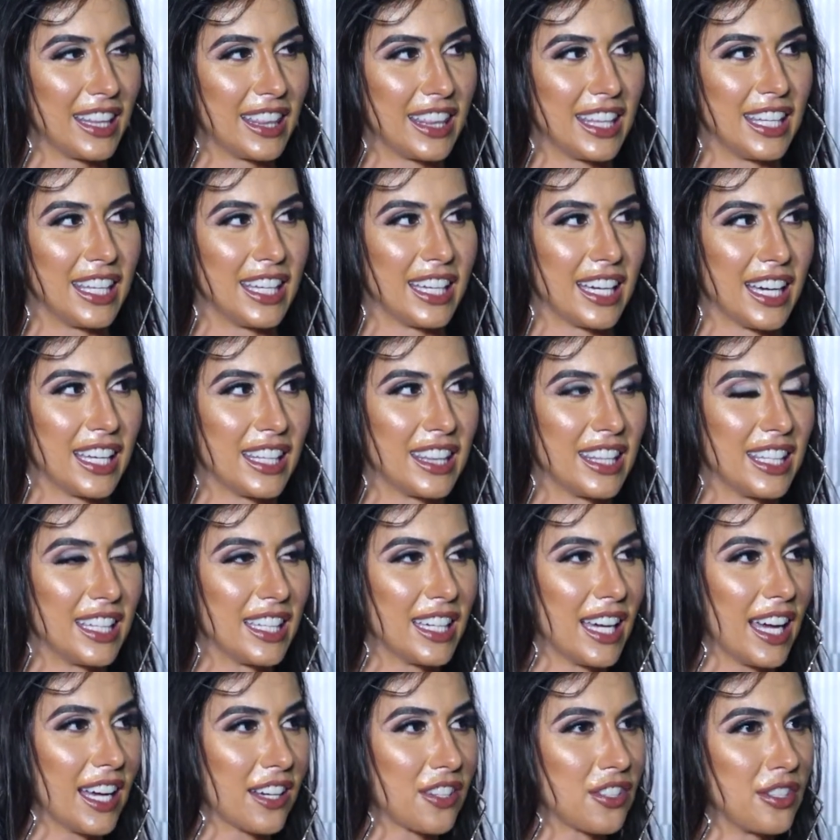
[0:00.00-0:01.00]

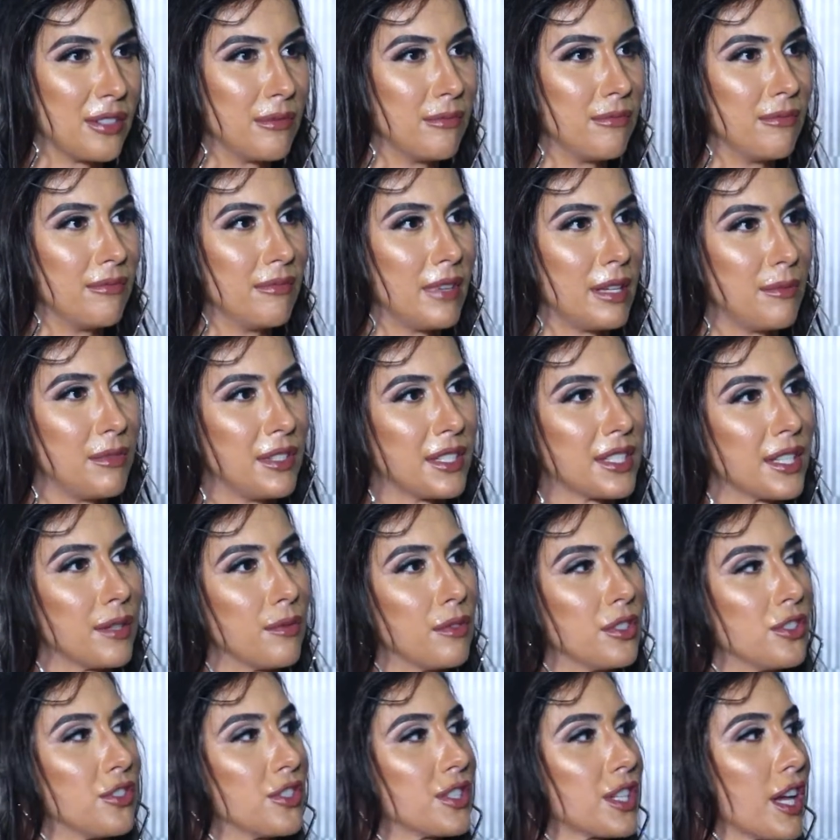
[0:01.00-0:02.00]
think actually maybe
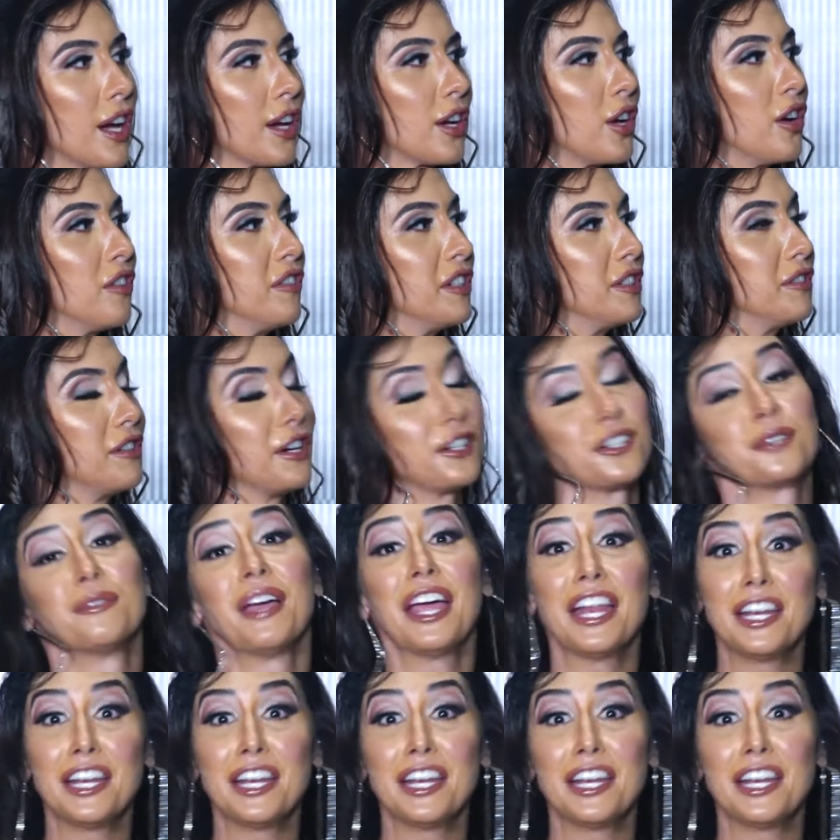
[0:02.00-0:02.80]
someone just got COVID around him.